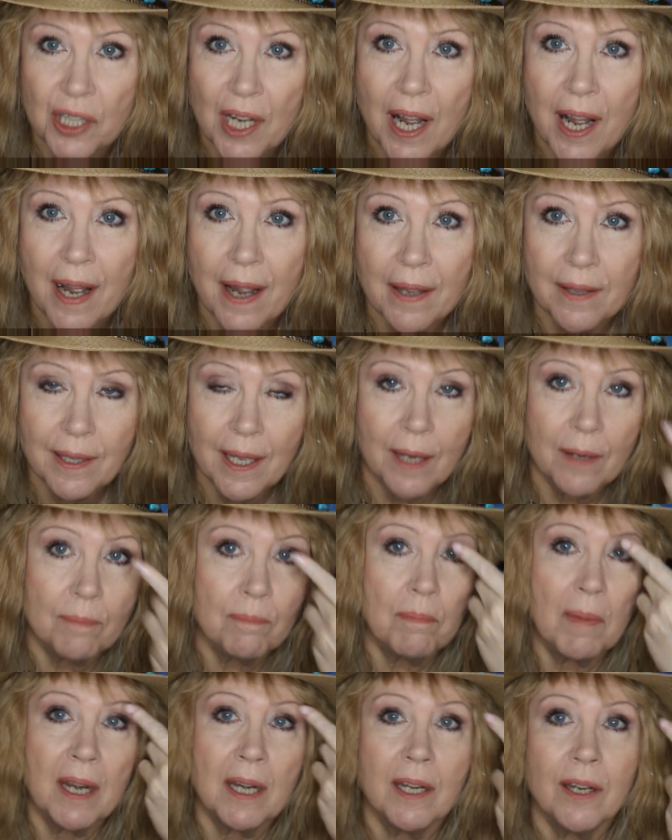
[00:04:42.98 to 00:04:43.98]
Dye that
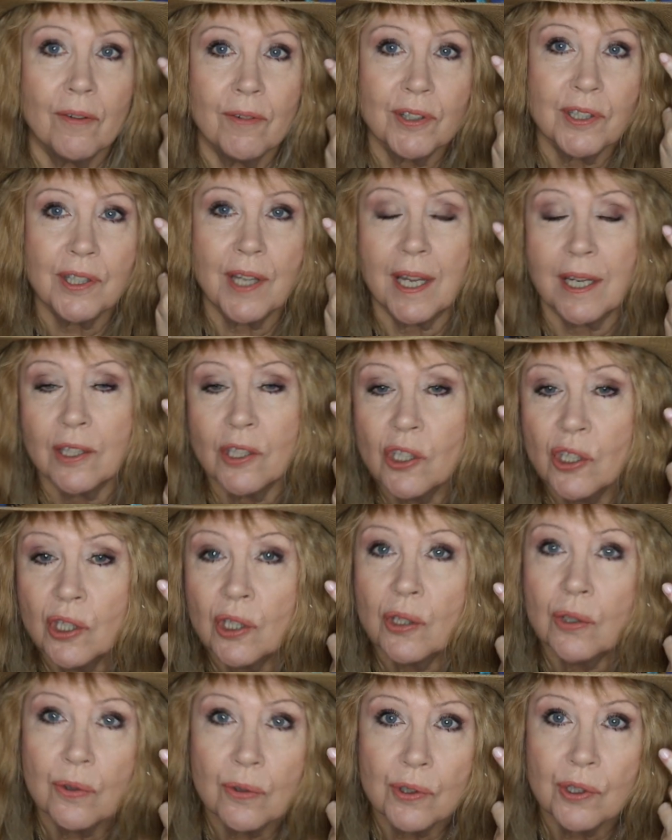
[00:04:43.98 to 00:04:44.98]
many of us like to
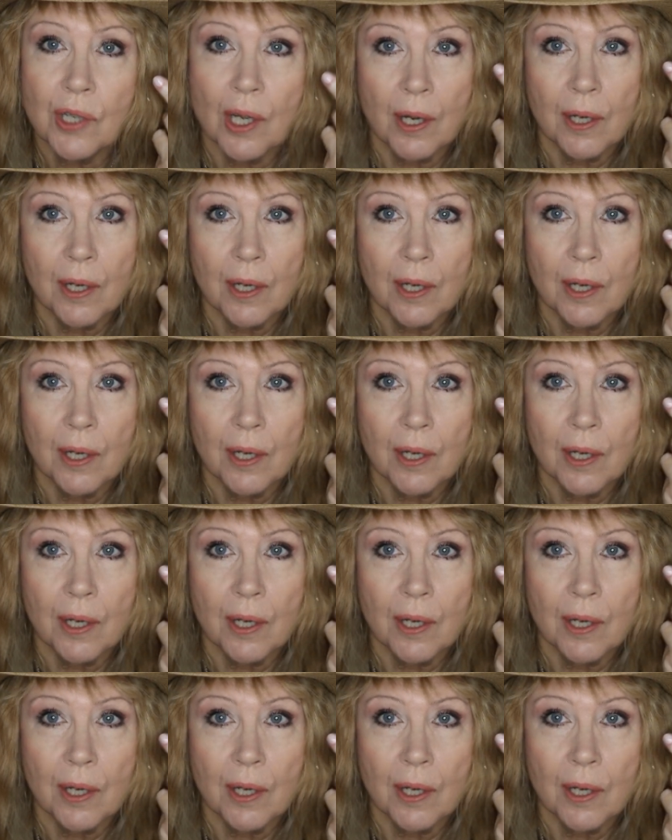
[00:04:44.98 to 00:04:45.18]
use